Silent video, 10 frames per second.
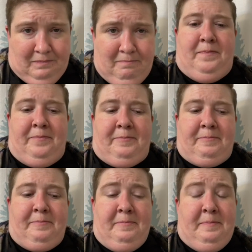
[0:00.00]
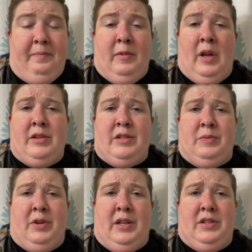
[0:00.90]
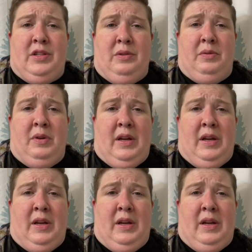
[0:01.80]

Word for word: I just wanted to